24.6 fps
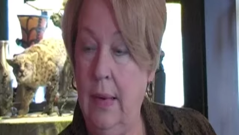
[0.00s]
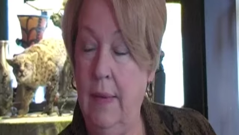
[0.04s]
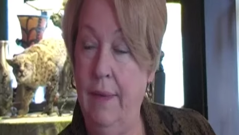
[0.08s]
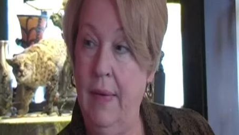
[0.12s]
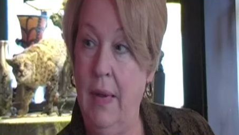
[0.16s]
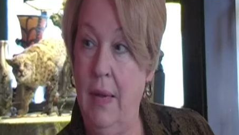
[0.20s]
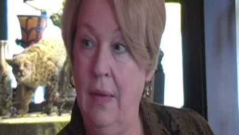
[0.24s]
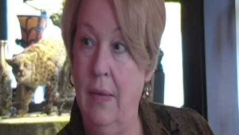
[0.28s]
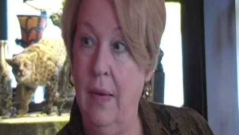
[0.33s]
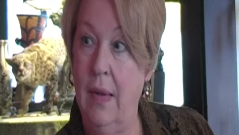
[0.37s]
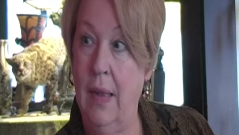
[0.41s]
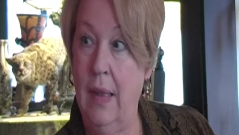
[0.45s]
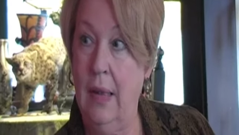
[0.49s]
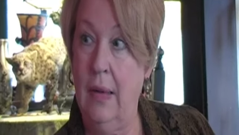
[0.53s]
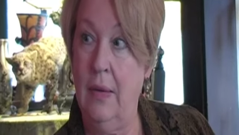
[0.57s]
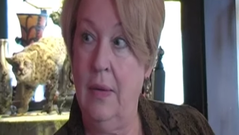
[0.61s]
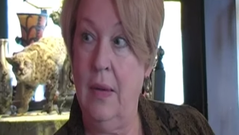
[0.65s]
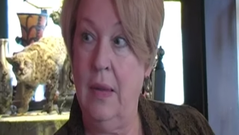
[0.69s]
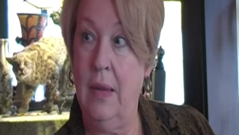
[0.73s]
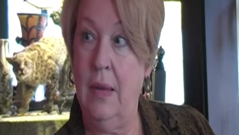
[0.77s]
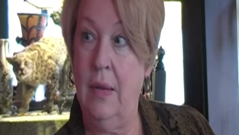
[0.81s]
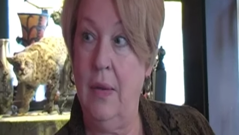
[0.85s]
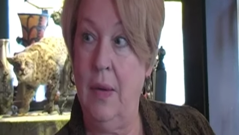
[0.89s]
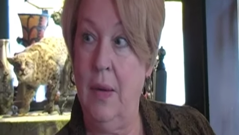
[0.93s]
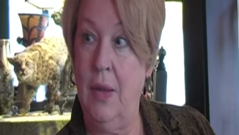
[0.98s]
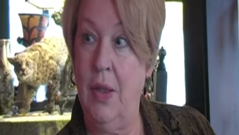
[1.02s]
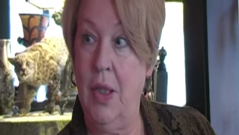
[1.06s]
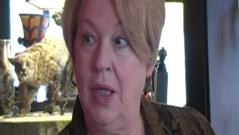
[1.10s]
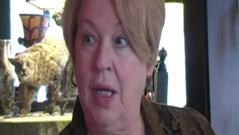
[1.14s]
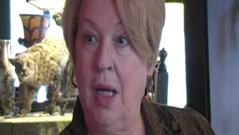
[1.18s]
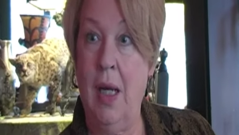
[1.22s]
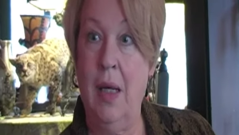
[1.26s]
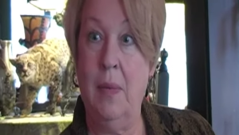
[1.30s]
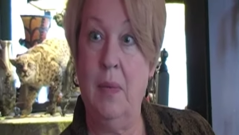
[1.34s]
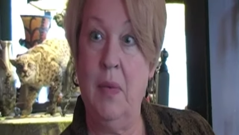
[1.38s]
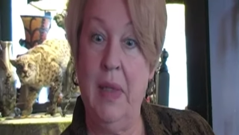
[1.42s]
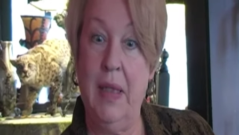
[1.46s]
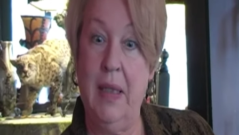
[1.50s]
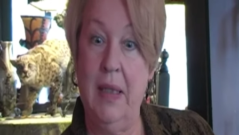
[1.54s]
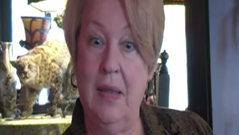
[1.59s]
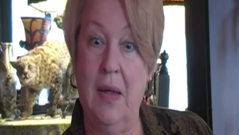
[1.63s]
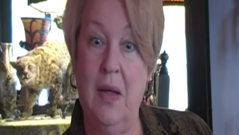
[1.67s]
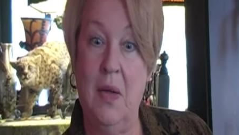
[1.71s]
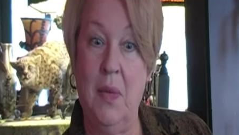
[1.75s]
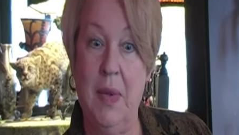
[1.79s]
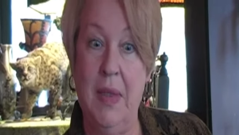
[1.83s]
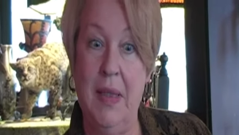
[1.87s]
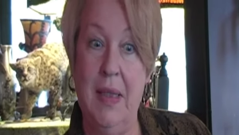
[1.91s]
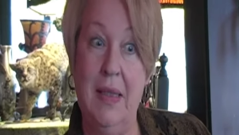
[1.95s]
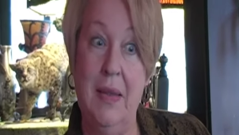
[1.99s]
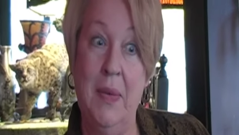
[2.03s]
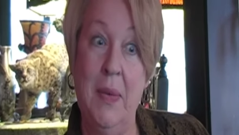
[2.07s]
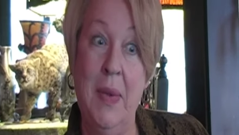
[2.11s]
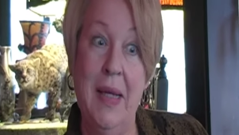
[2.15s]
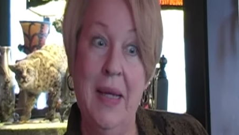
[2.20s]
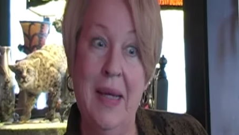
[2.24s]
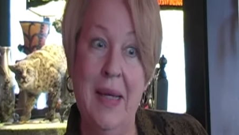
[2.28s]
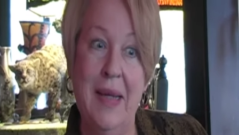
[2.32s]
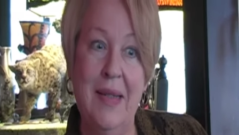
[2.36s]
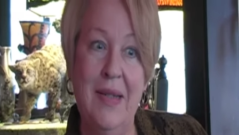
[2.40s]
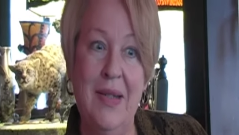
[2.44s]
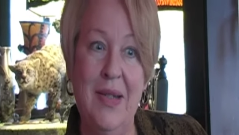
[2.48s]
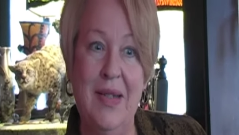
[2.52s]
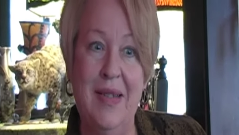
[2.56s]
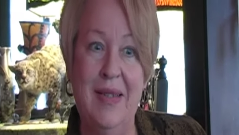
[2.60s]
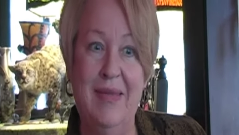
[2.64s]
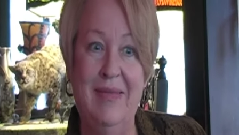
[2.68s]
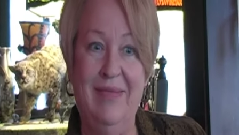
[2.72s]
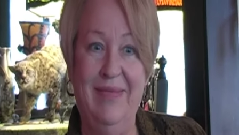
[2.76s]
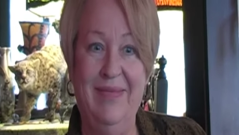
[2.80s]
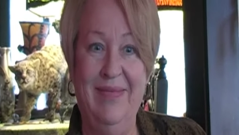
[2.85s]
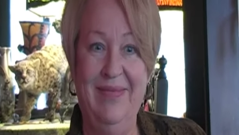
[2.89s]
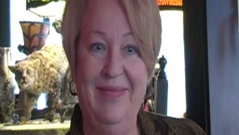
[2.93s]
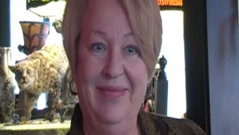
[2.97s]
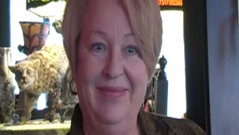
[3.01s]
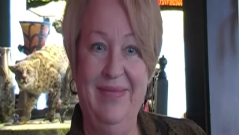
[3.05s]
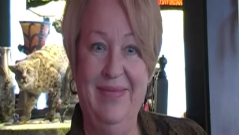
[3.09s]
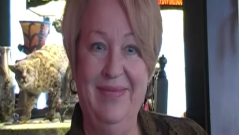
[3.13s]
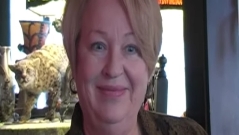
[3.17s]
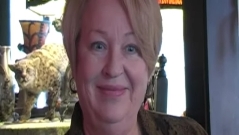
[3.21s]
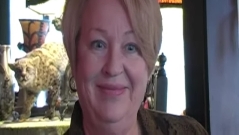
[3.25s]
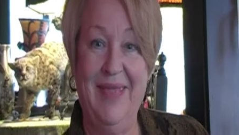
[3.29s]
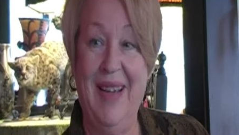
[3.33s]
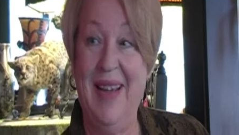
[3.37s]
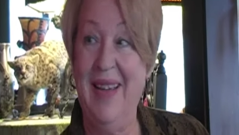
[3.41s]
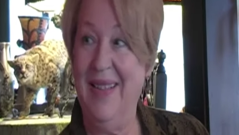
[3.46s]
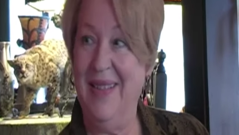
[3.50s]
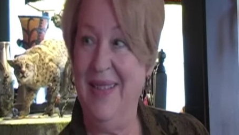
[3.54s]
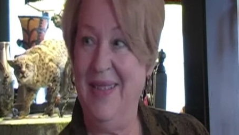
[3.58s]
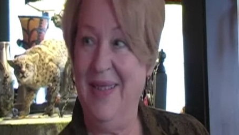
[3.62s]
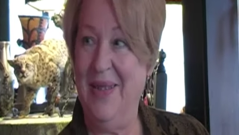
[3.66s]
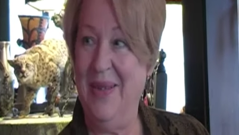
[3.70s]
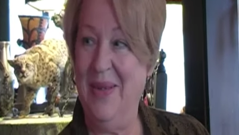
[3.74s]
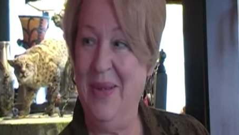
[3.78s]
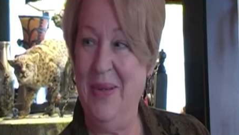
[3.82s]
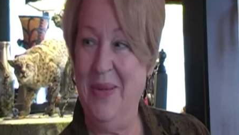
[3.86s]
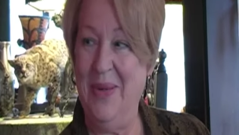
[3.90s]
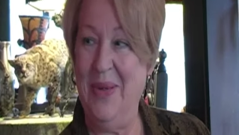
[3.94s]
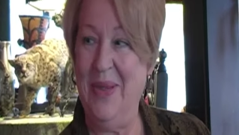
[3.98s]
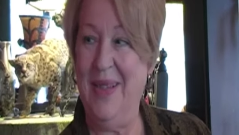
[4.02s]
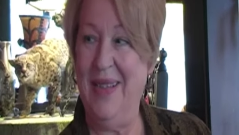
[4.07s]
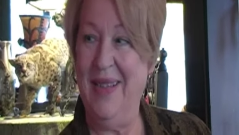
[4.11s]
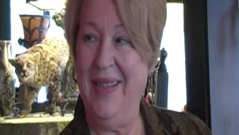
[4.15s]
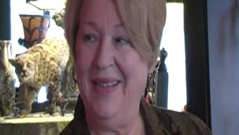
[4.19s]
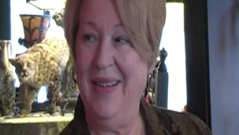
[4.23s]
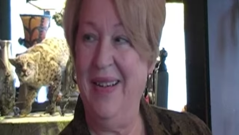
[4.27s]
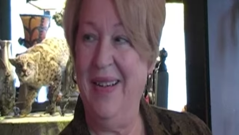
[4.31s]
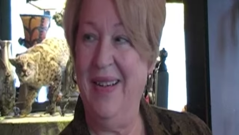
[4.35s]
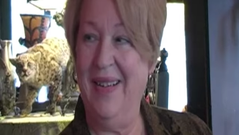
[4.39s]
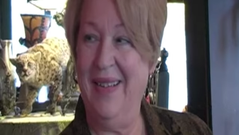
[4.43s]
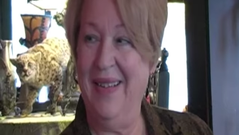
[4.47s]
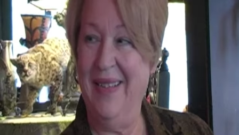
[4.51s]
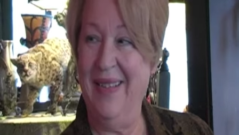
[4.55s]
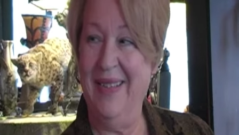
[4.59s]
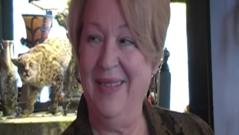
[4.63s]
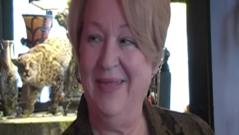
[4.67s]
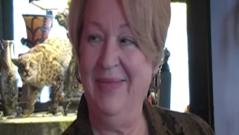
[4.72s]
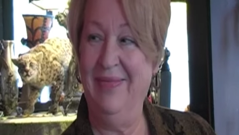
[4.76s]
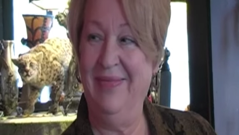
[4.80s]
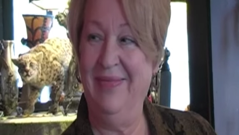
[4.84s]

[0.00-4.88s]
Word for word: If you don't think you can do the job, we can always switch, and I'll seduce the guard.